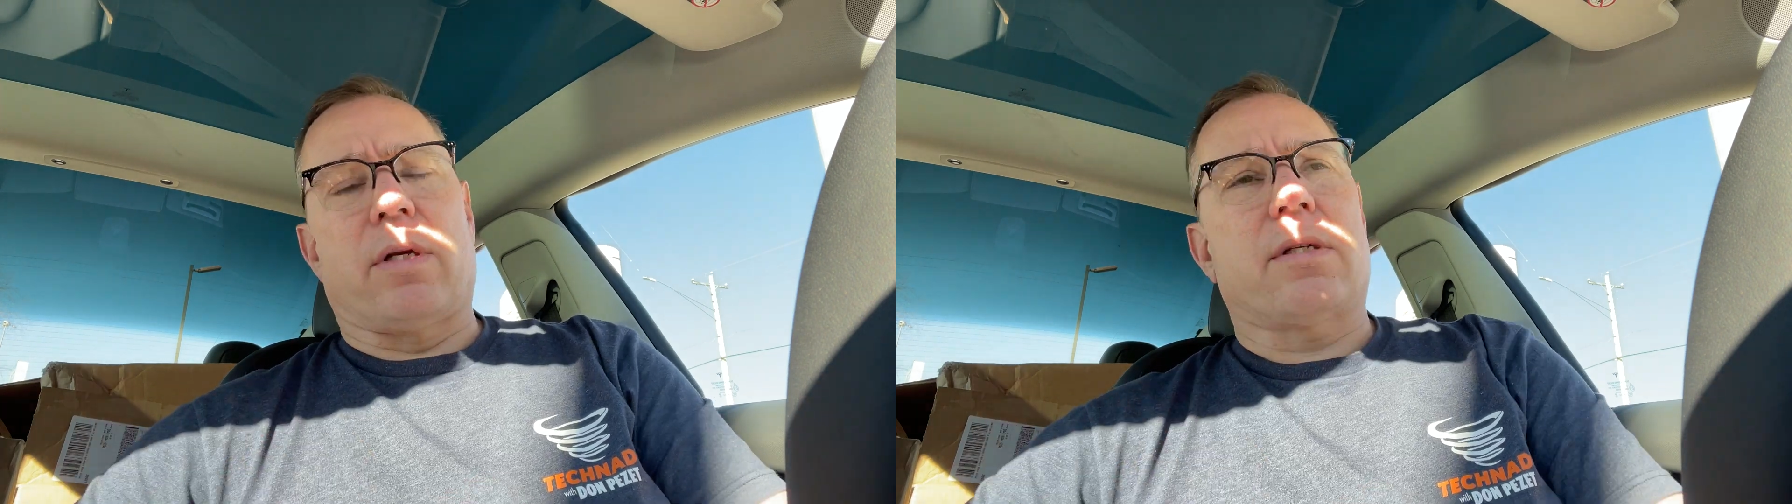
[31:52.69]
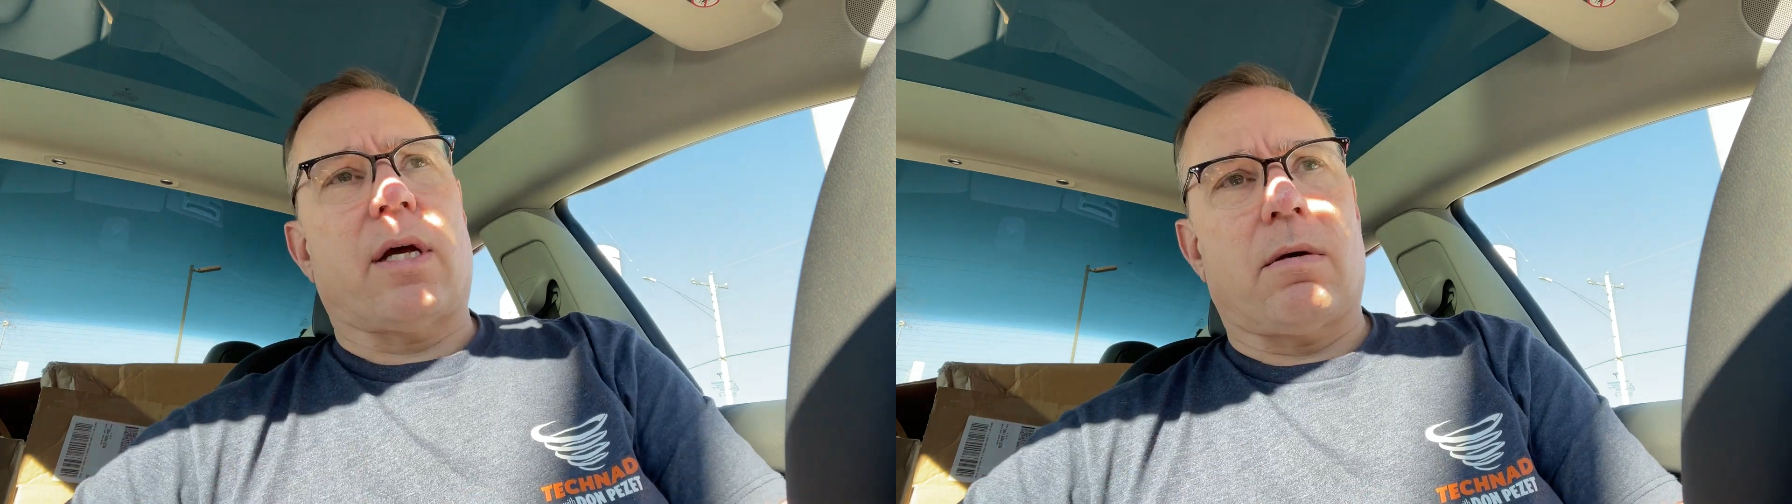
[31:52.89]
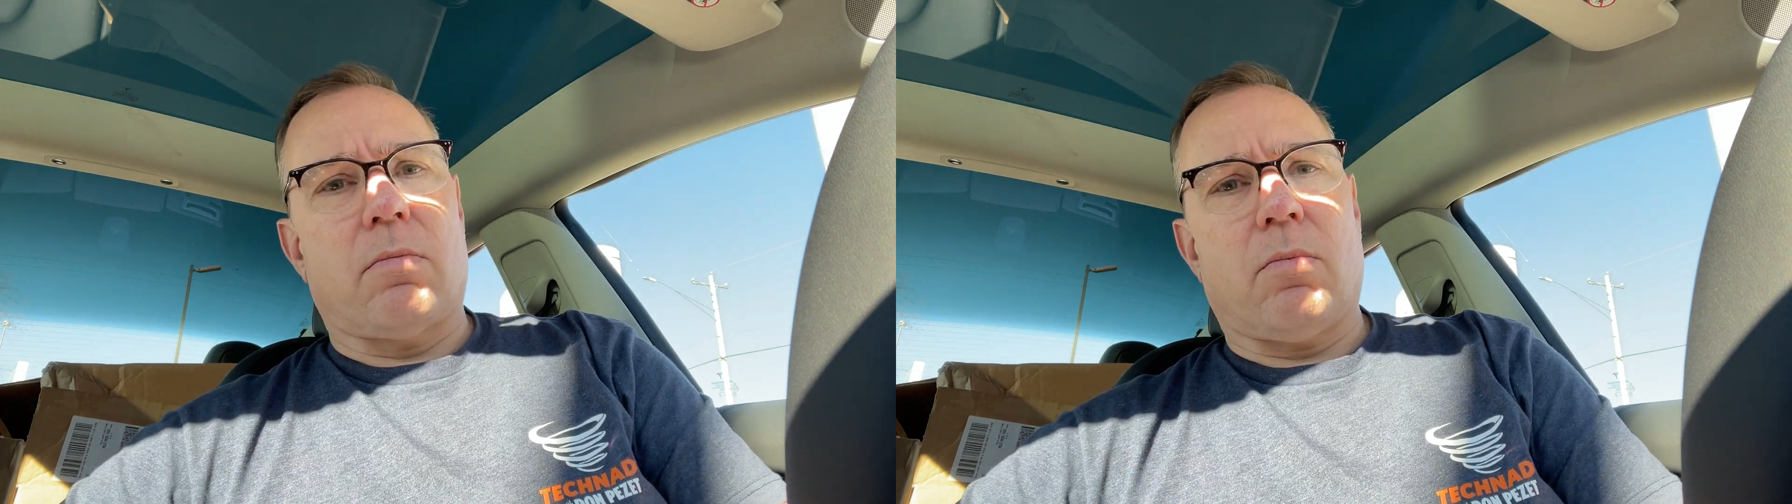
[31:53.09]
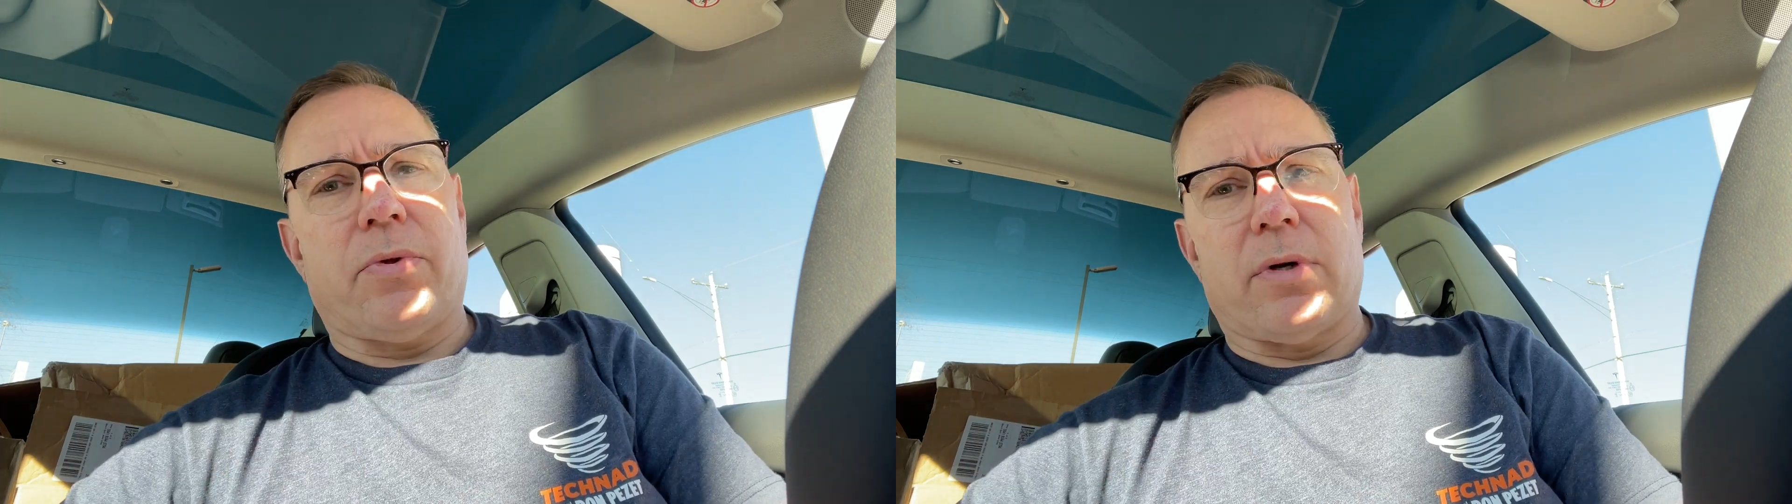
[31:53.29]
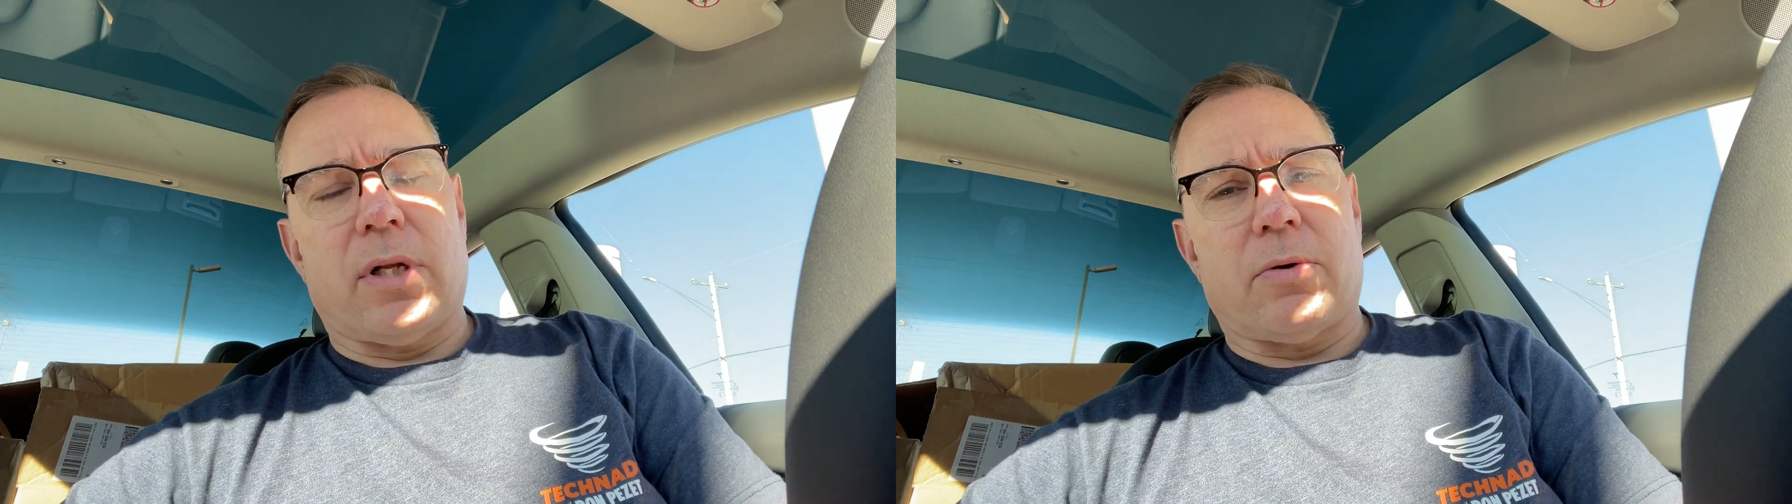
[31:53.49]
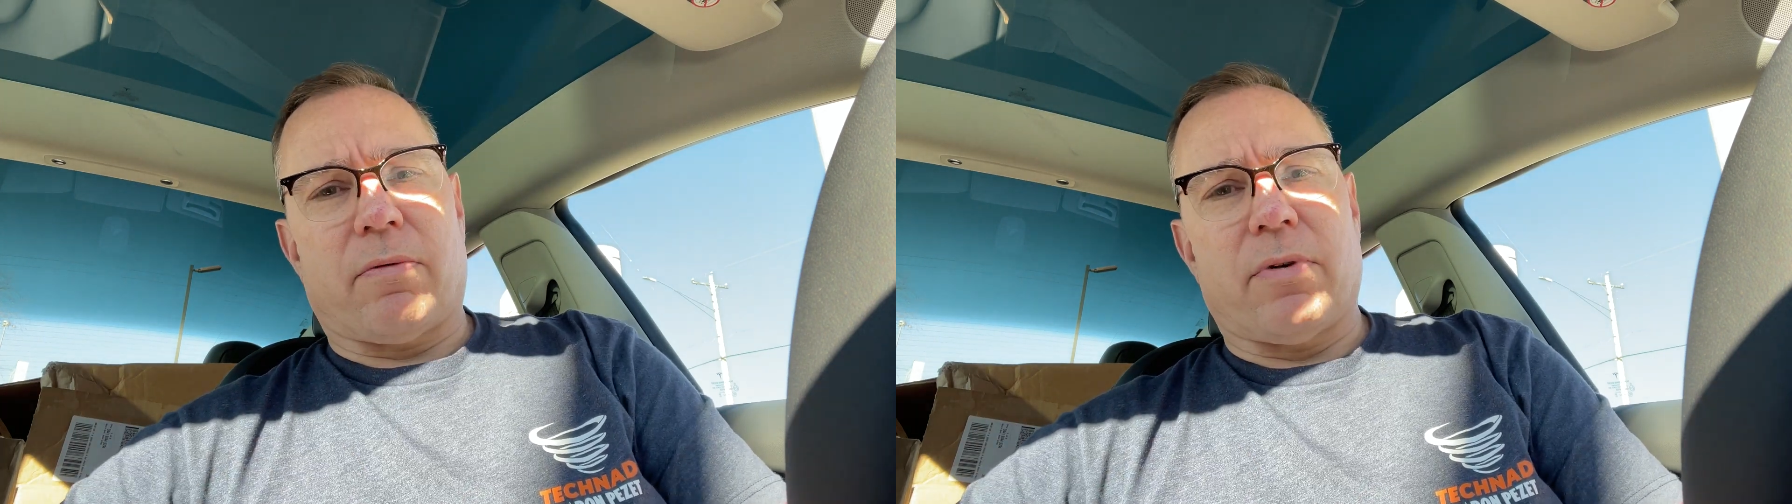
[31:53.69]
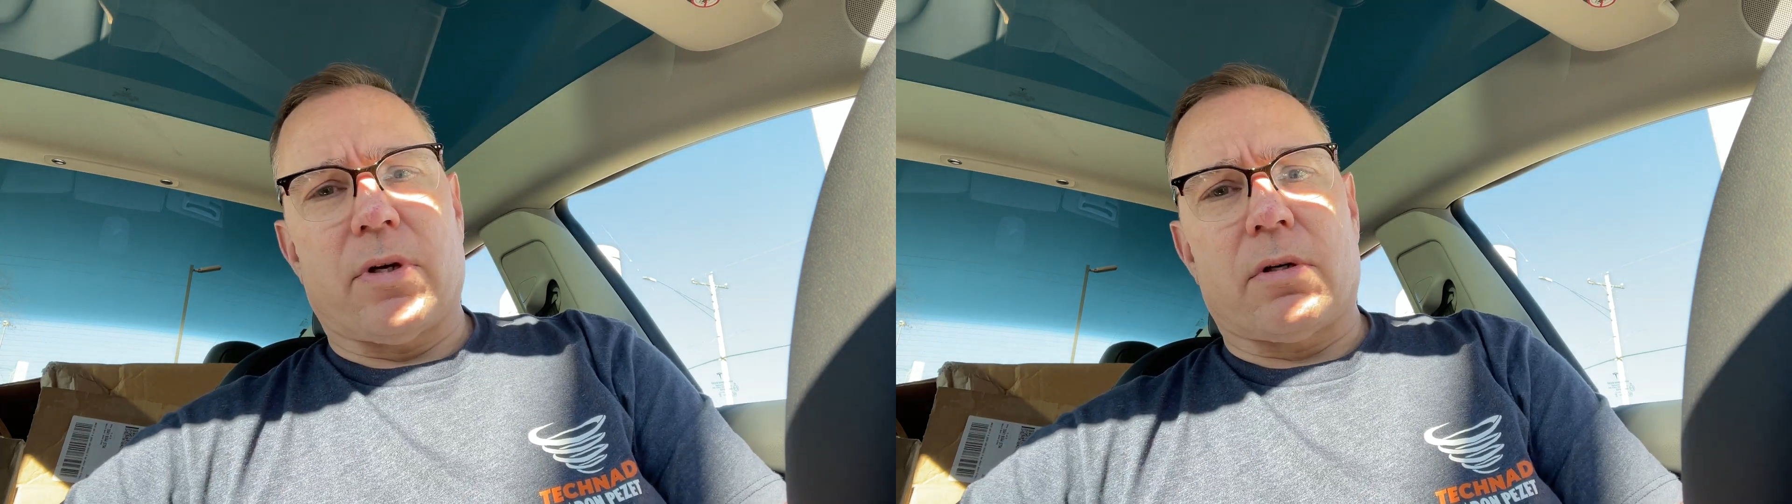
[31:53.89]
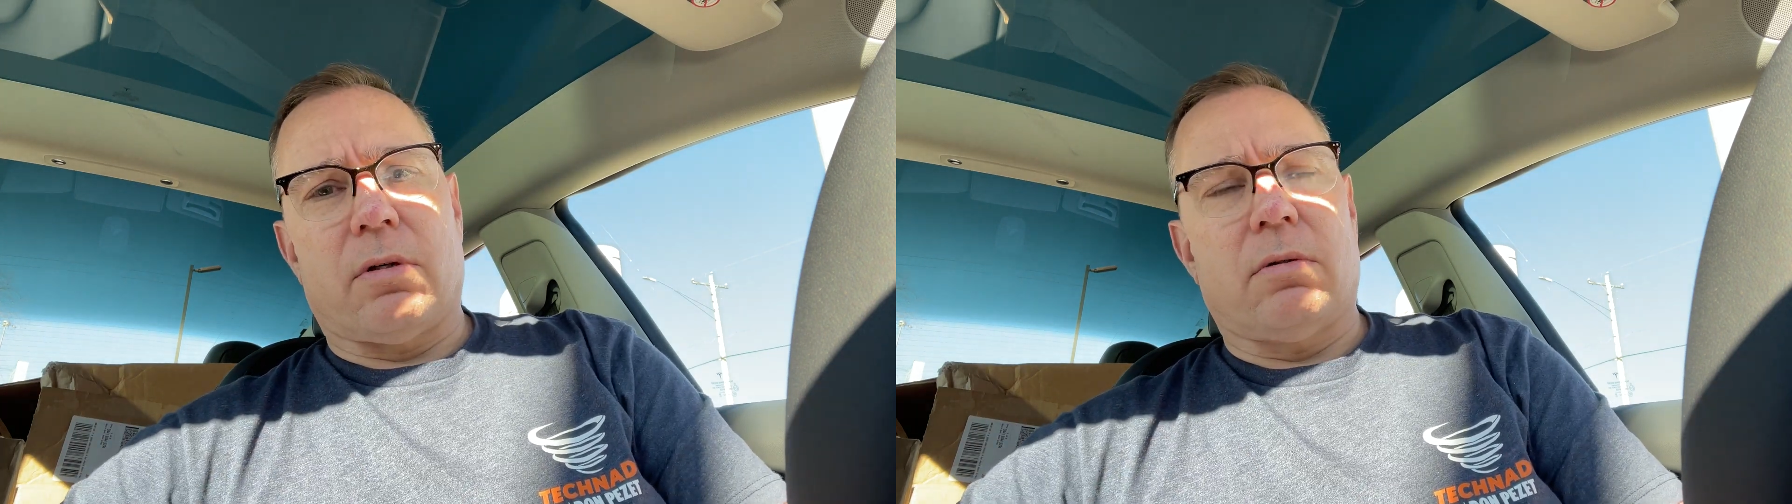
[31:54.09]
is that with an electric
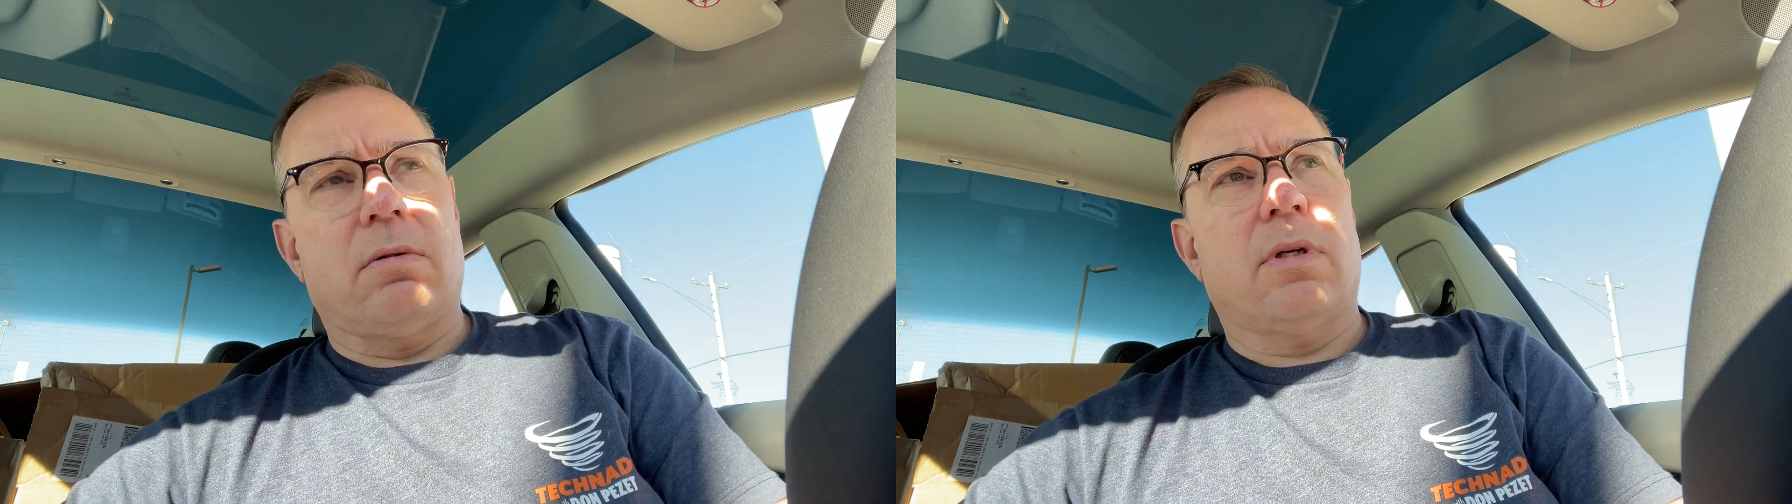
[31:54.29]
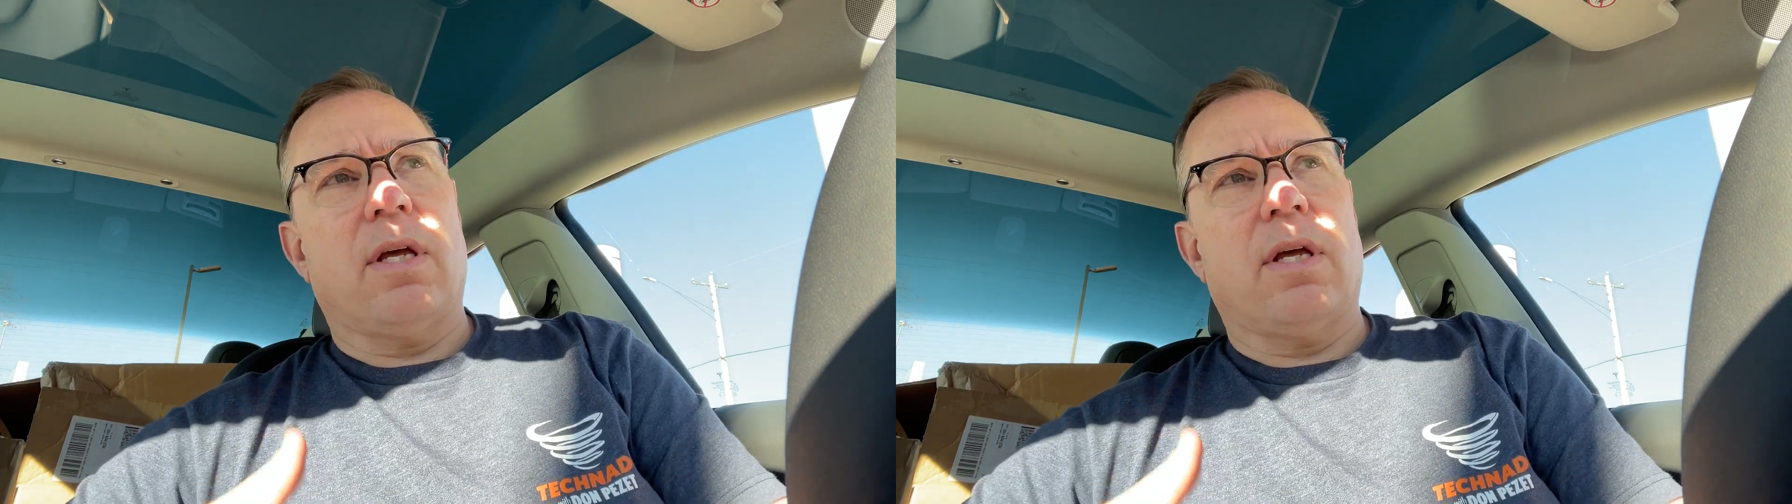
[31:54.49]
vehicle,